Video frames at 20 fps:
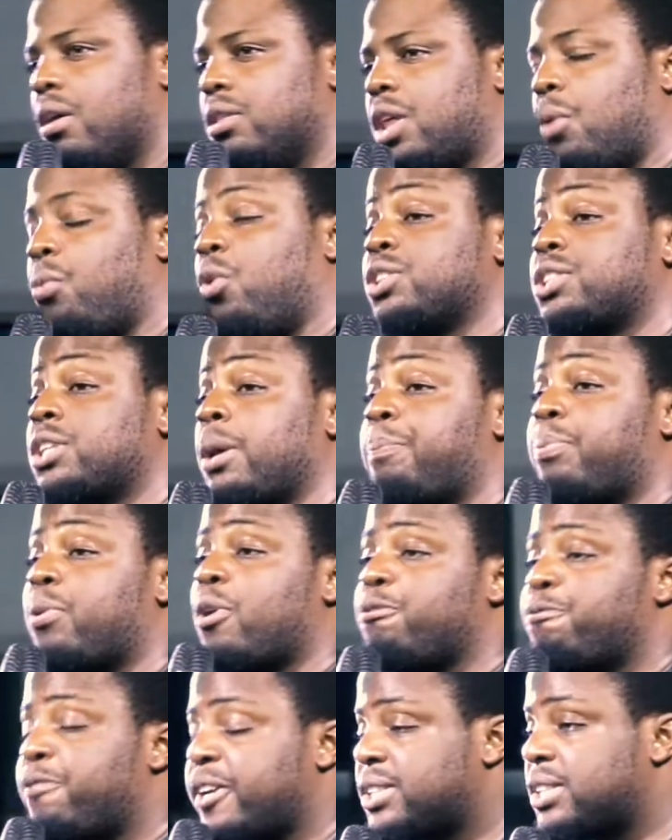there was a
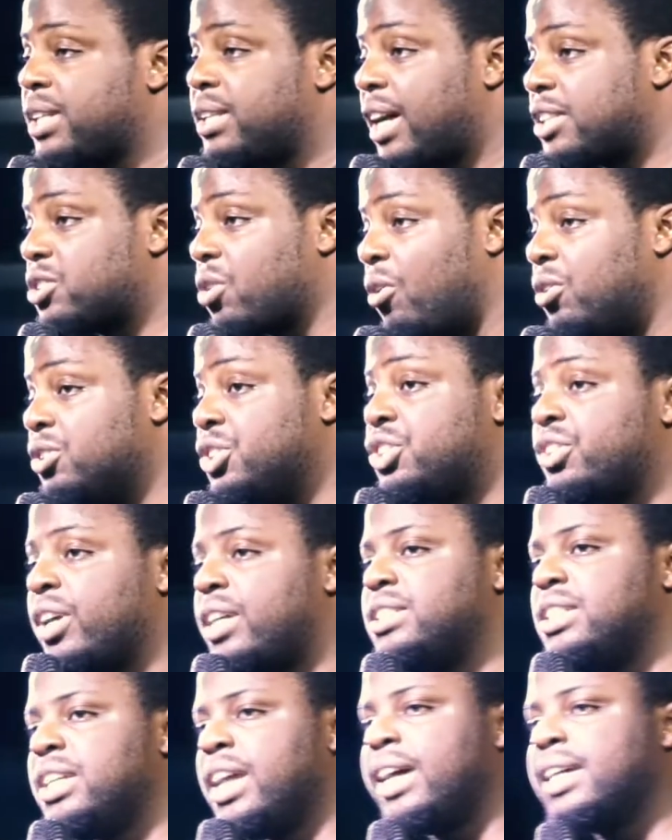prophecy that
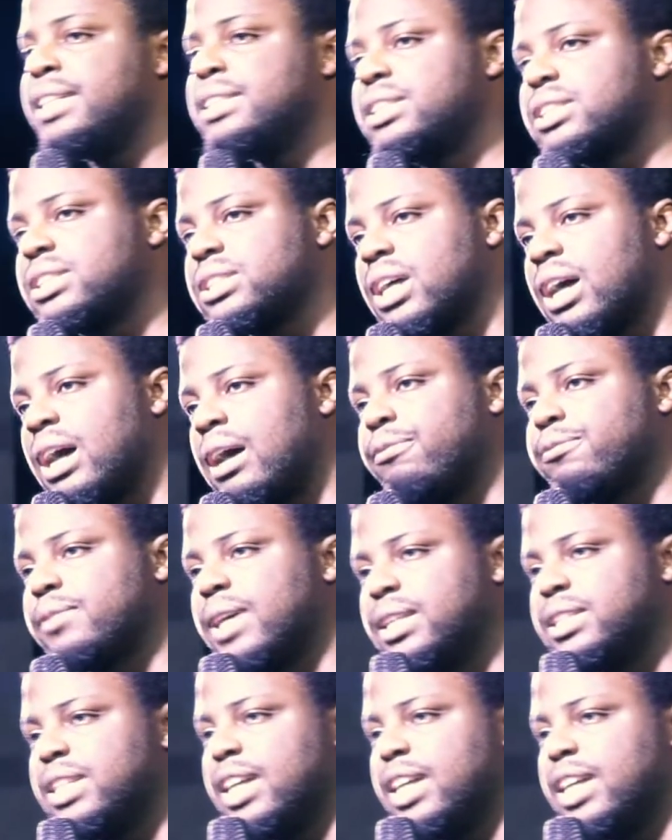100 years after